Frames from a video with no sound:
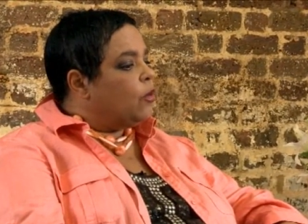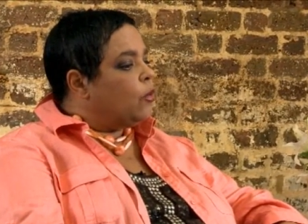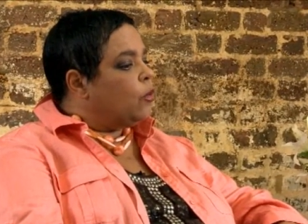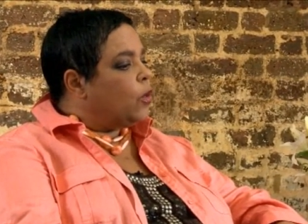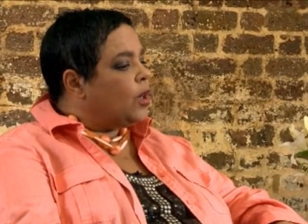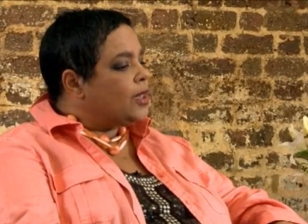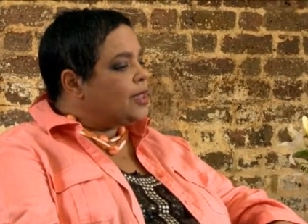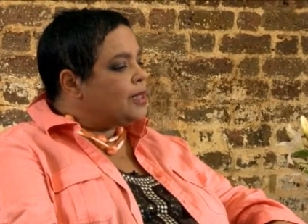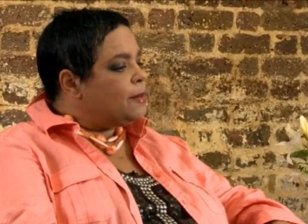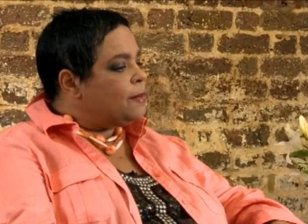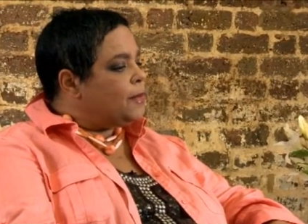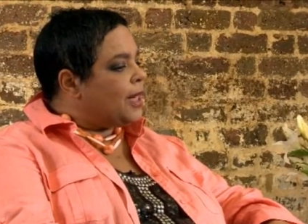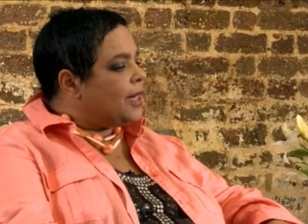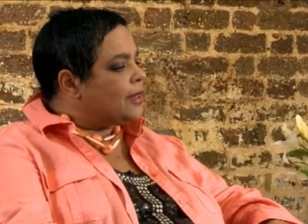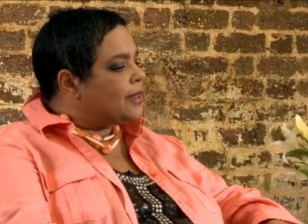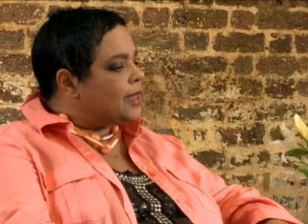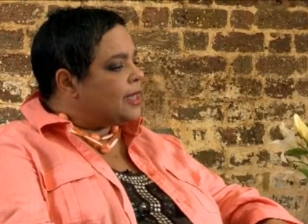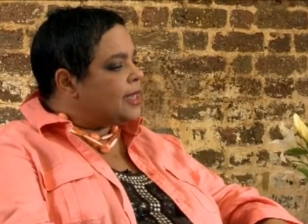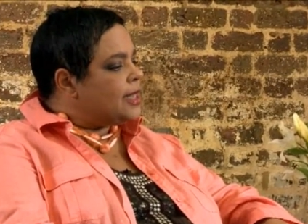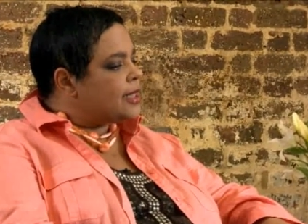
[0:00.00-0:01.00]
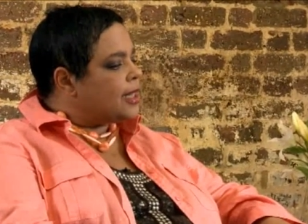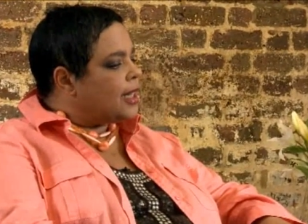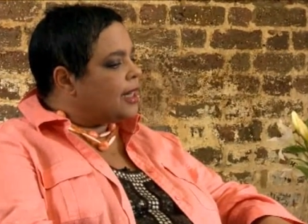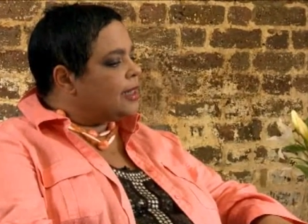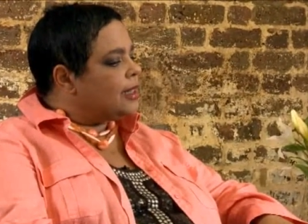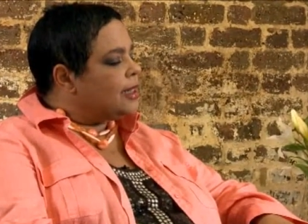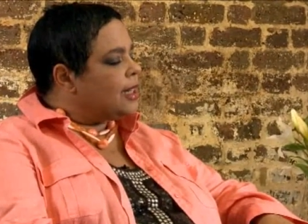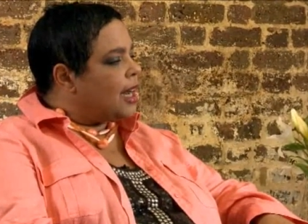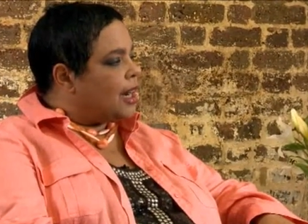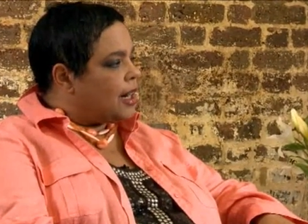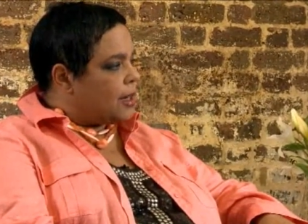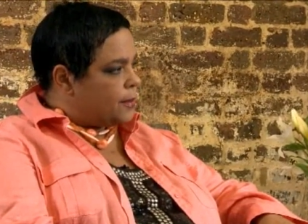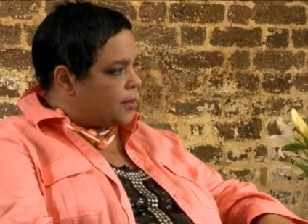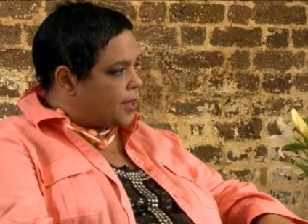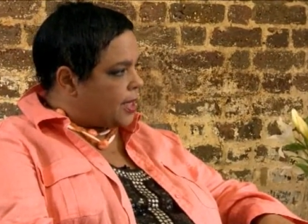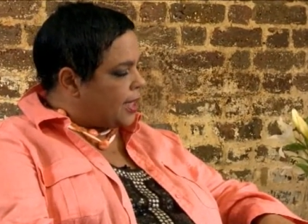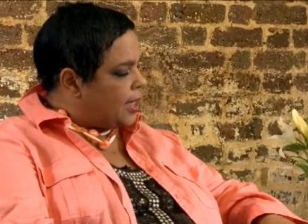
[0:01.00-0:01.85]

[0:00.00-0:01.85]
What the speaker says: What about these alarms?